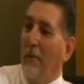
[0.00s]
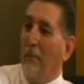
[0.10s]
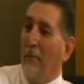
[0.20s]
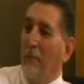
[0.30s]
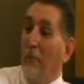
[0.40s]

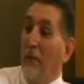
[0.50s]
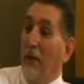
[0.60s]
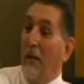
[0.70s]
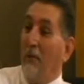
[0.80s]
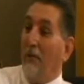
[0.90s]
mm-hmm. when
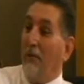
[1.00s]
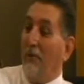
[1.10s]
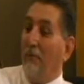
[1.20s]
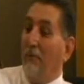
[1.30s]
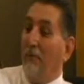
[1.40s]
he
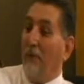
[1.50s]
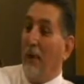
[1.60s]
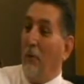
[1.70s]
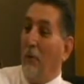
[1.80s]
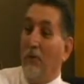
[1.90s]
was,
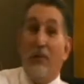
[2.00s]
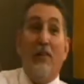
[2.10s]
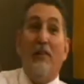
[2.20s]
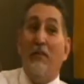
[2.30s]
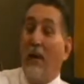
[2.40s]
how was
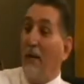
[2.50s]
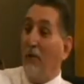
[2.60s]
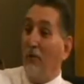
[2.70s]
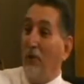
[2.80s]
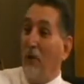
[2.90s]
65
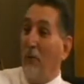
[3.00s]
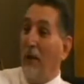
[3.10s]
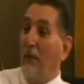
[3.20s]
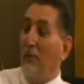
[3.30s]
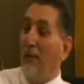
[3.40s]
years old, but
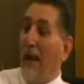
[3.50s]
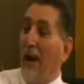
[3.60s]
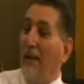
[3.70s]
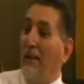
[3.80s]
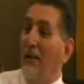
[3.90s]
he was mm-hmm.
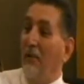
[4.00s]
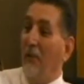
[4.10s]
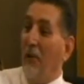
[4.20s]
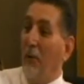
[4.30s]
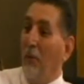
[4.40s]
90 years
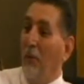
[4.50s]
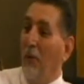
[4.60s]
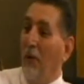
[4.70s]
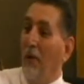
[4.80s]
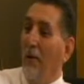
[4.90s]
old
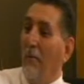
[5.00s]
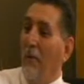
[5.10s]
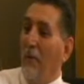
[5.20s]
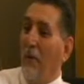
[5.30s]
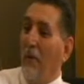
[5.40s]

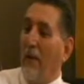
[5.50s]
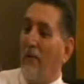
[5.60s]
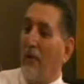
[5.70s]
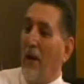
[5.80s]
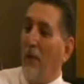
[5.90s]
before that
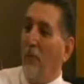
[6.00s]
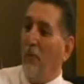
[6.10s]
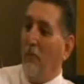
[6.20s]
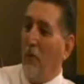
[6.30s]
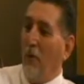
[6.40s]
child was
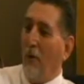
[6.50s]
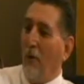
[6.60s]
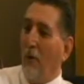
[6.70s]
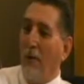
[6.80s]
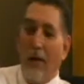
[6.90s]
born.
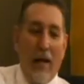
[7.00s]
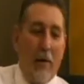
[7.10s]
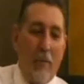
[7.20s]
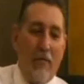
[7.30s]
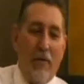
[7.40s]

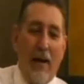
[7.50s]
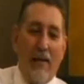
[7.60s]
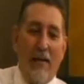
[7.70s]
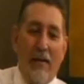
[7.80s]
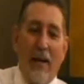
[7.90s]
And we
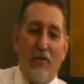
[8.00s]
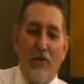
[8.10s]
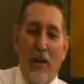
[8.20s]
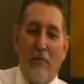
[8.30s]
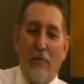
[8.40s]
find in that
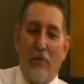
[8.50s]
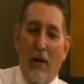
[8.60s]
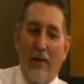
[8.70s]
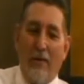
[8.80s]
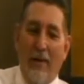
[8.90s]
chapter
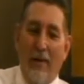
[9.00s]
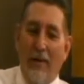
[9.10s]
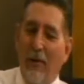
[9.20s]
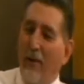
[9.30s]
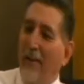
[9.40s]
right
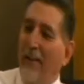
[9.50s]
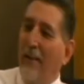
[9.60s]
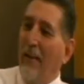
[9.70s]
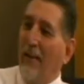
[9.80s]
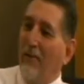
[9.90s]
there that